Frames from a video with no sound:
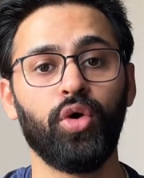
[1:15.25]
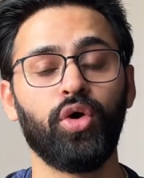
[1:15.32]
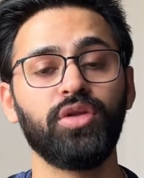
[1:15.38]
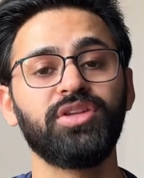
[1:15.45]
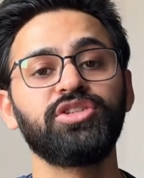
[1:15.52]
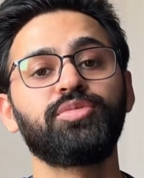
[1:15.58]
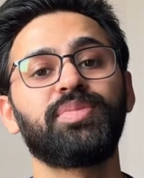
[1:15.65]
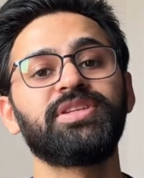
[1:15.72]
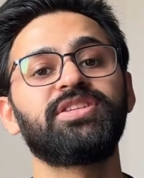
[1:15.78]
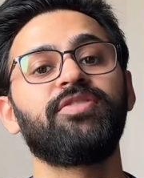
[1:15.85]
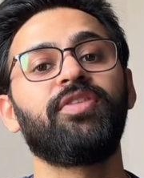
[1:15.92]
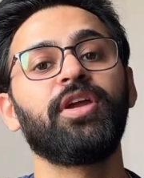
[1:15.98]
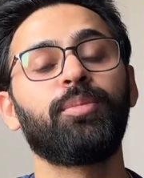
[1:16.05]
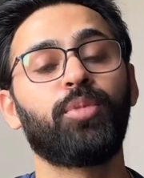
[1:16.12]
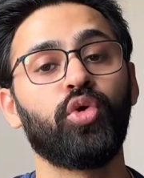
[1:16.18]
or the
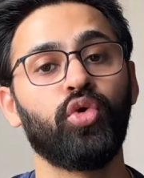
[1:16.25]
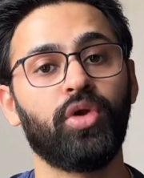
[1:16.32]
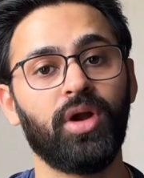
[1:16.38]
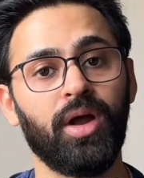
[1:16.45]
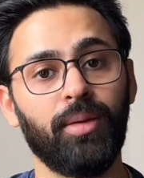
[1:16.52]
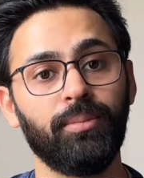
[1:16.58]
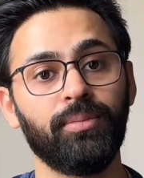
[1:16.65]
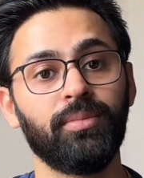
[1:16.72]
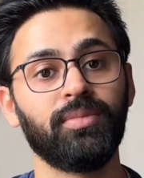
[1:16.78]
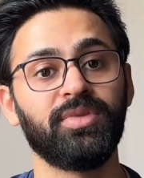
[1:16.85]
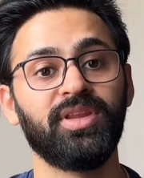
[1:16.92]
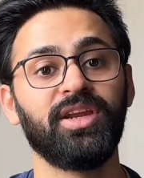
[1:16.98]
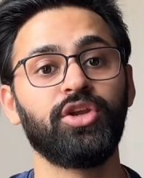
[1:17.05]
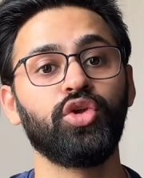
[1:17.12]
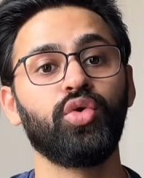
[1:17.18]
specific program
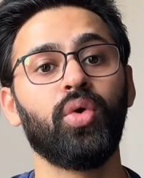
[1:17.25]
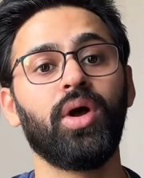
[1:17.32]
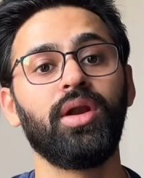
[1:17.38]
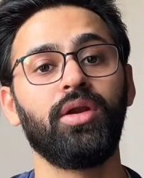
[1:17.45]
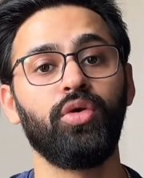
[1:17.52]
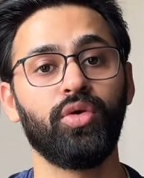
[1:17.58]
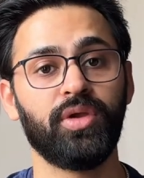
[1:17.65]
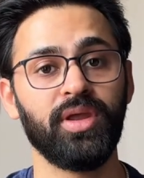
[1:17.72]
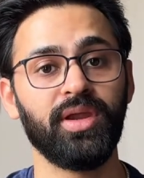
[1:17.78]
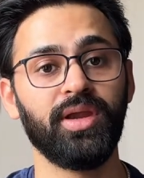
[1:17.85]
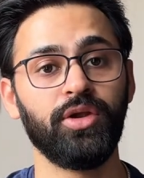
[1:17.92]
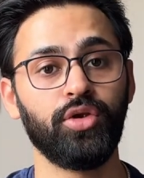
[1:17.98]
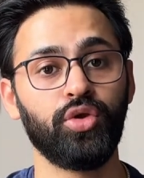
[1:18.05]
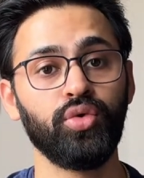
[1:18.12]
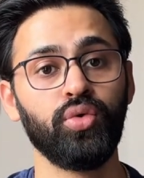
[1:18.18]
that you are looking
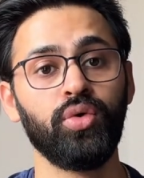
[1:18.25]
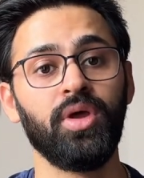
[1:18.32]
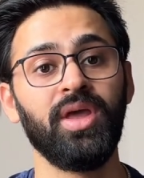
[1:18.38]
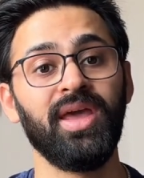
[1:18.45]
into